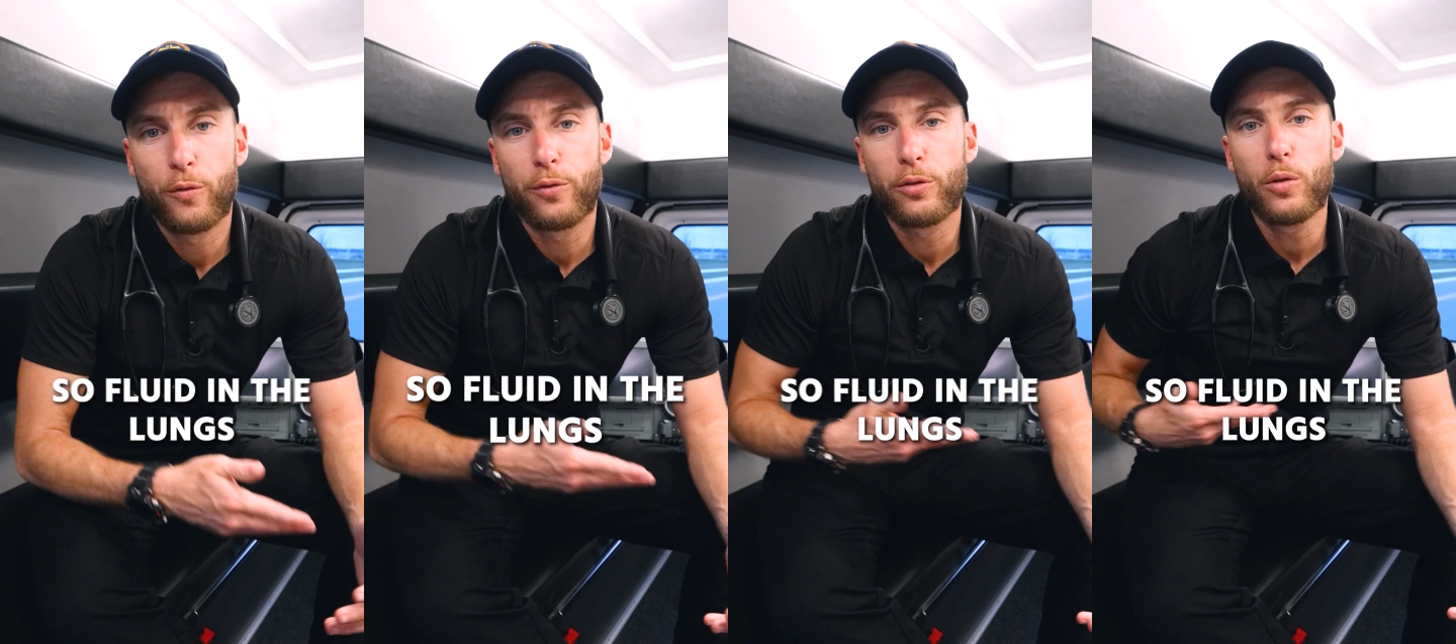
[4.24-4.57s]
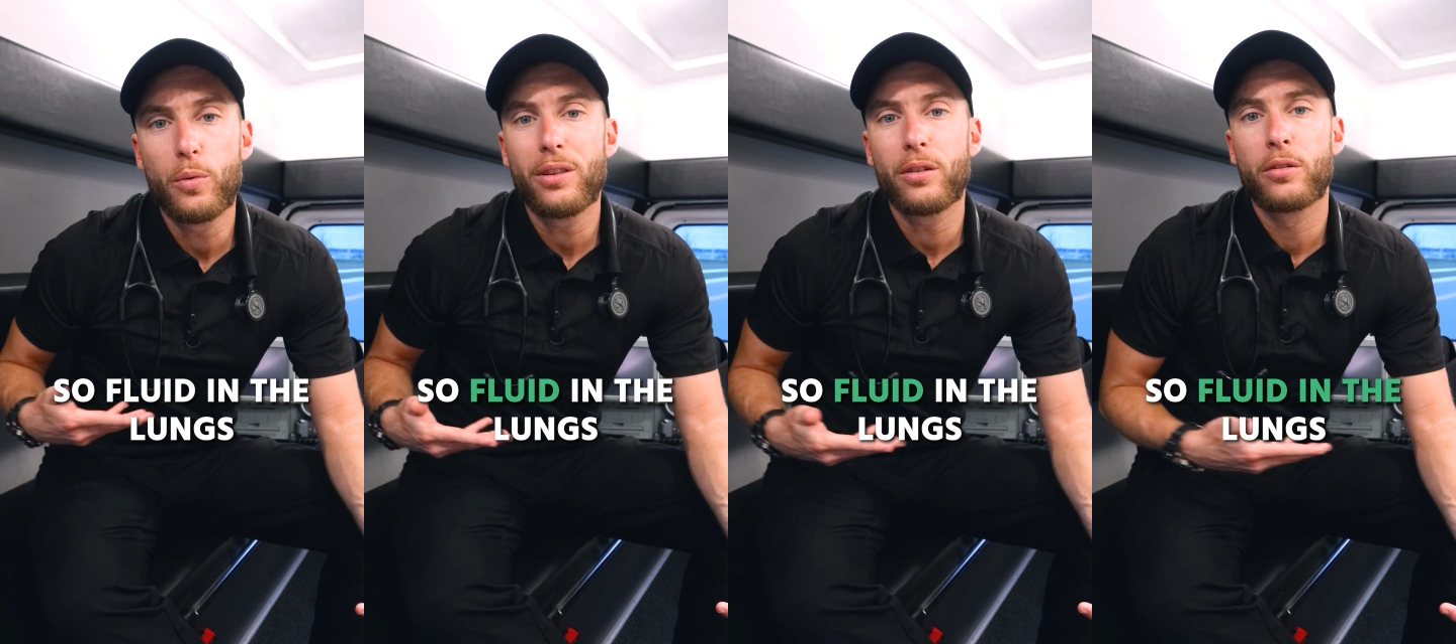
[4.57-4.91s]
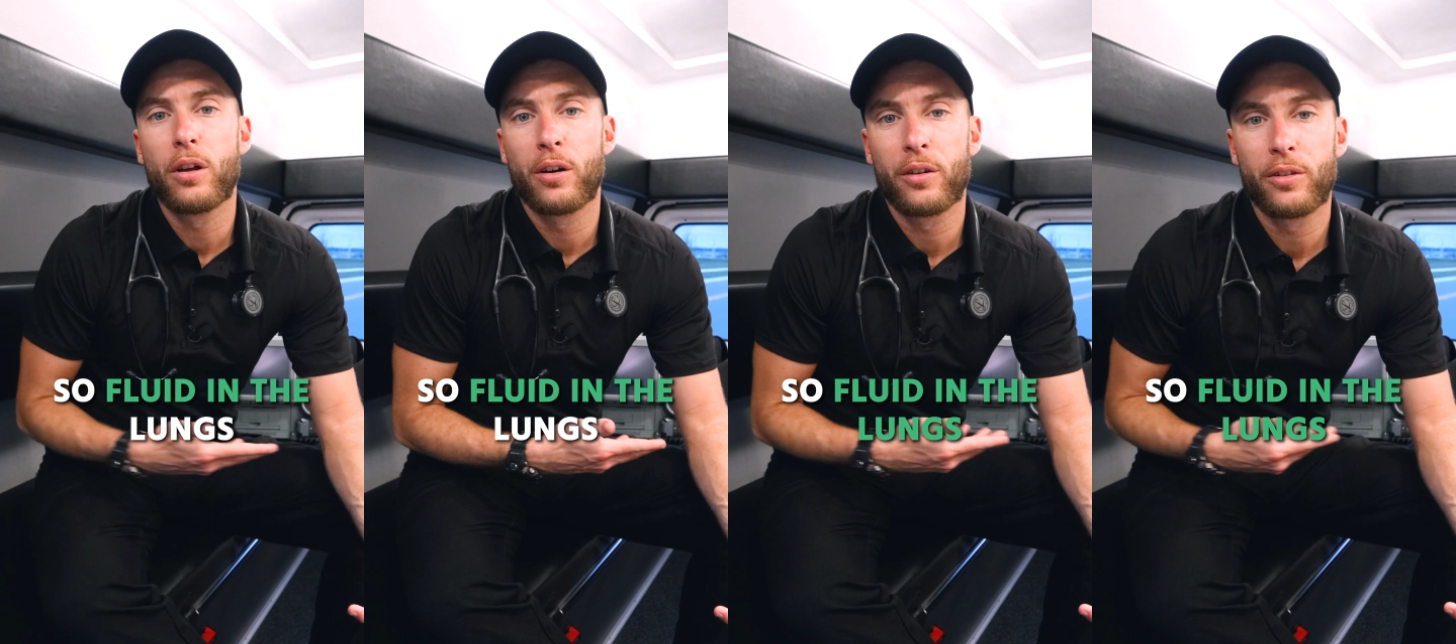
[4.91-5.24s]
So fluid in the
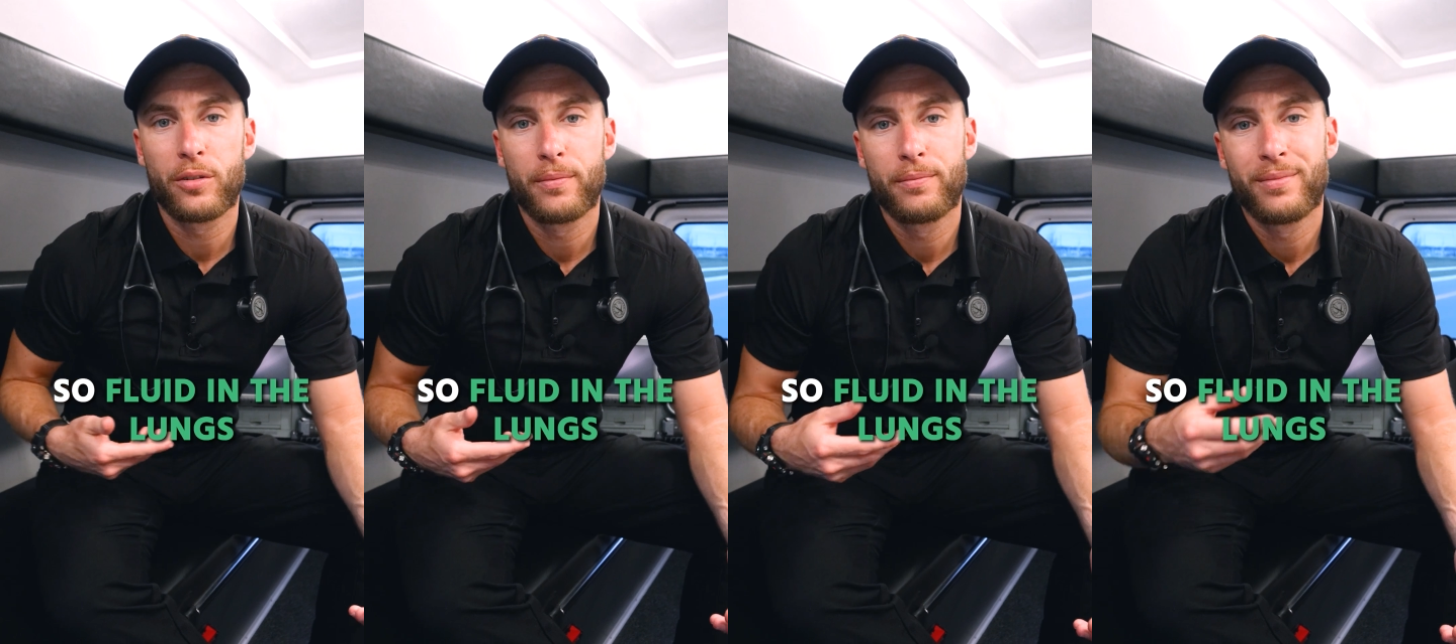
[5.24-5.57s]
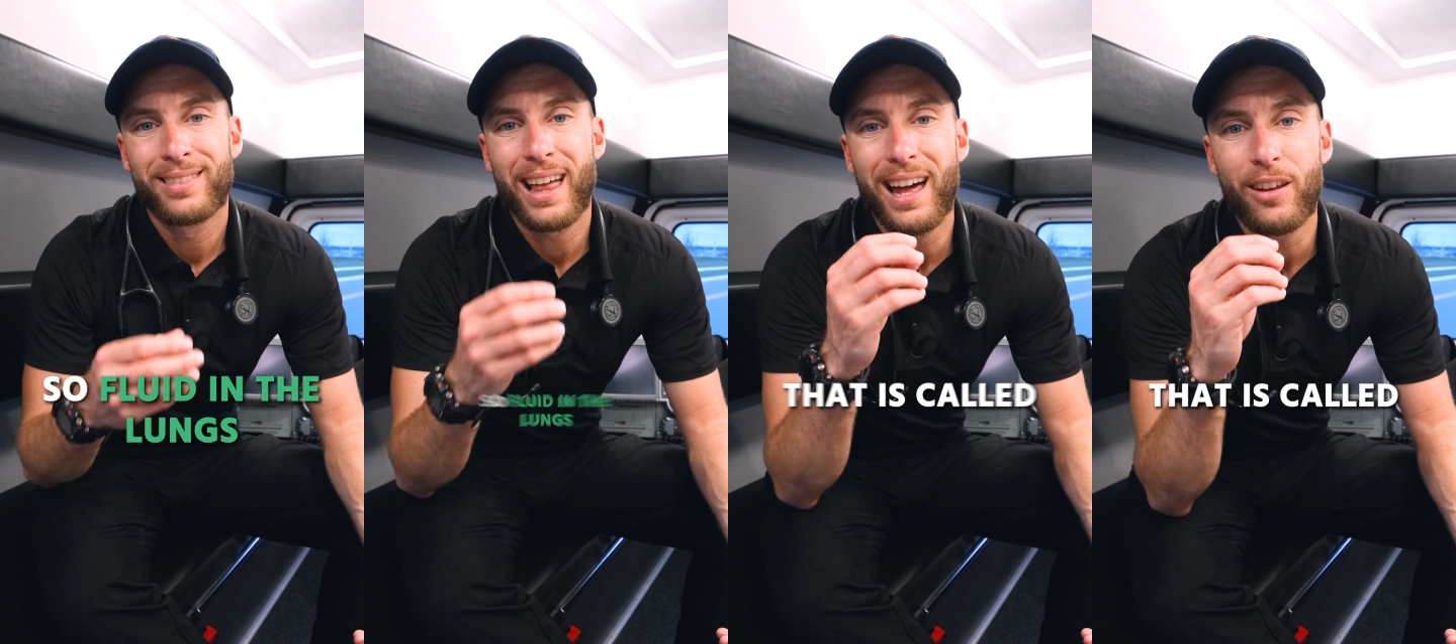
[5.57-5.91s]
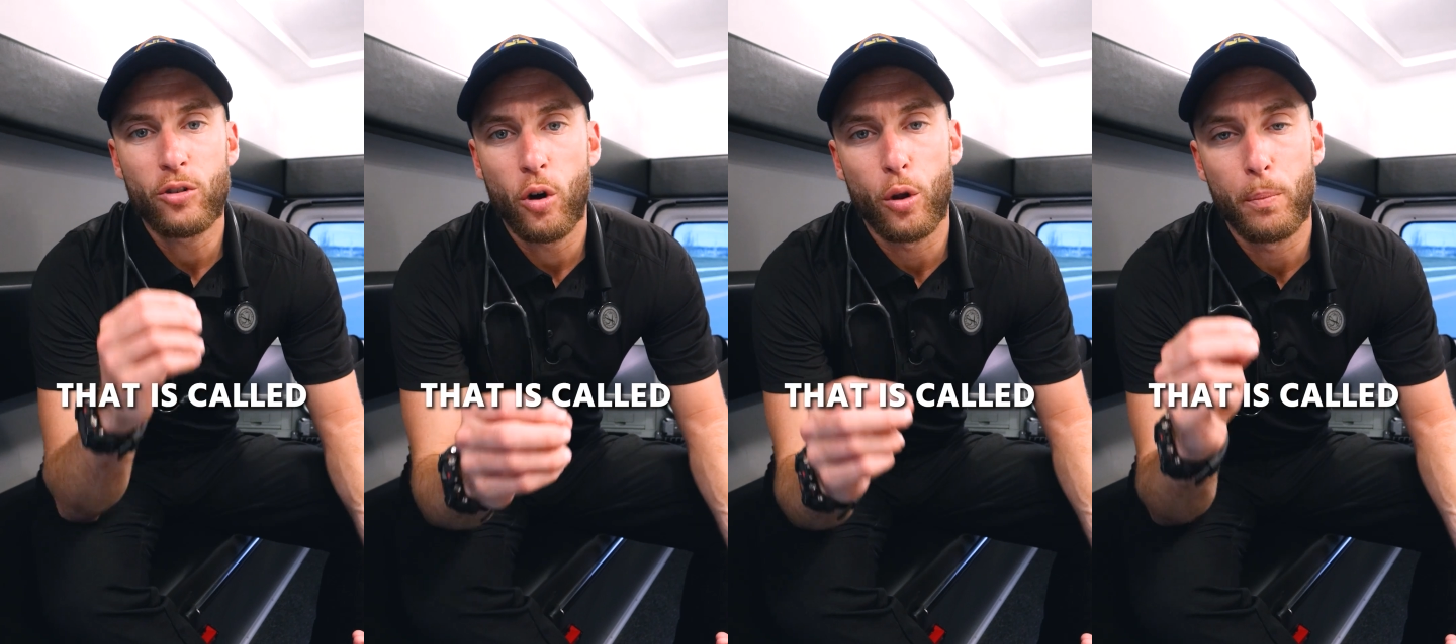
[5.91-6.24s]
lungs, that
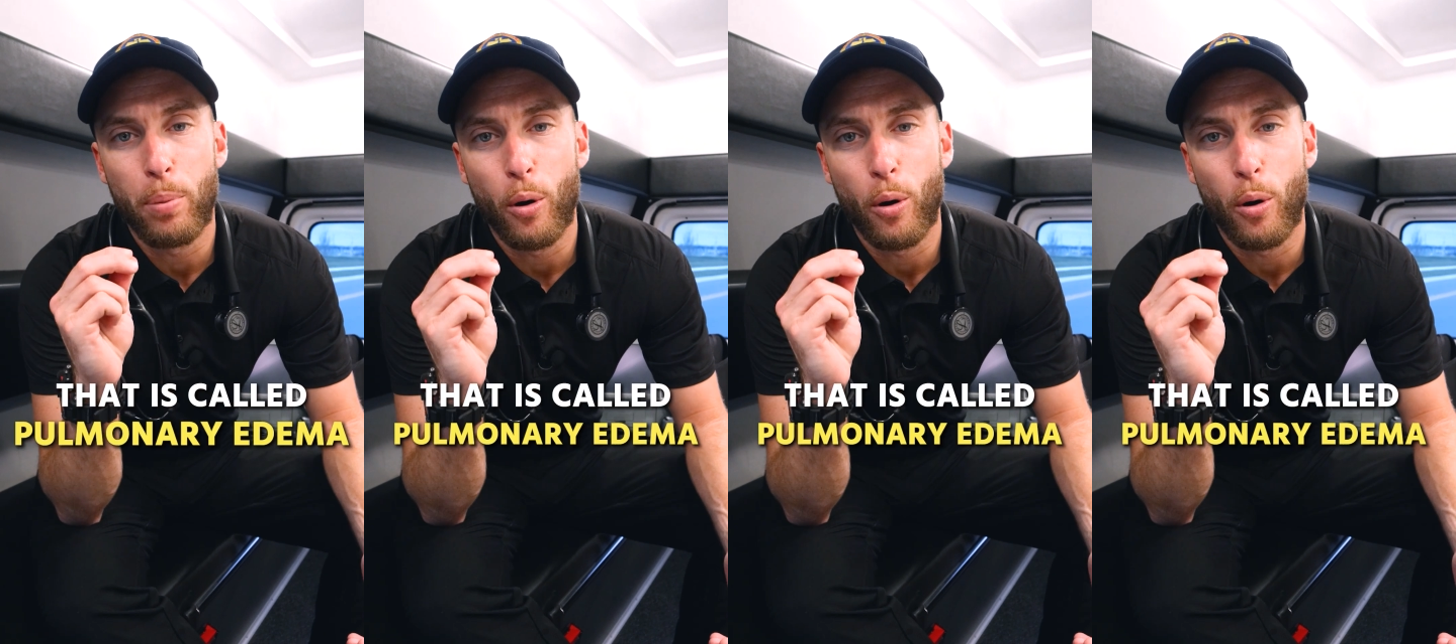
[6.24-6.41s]
is called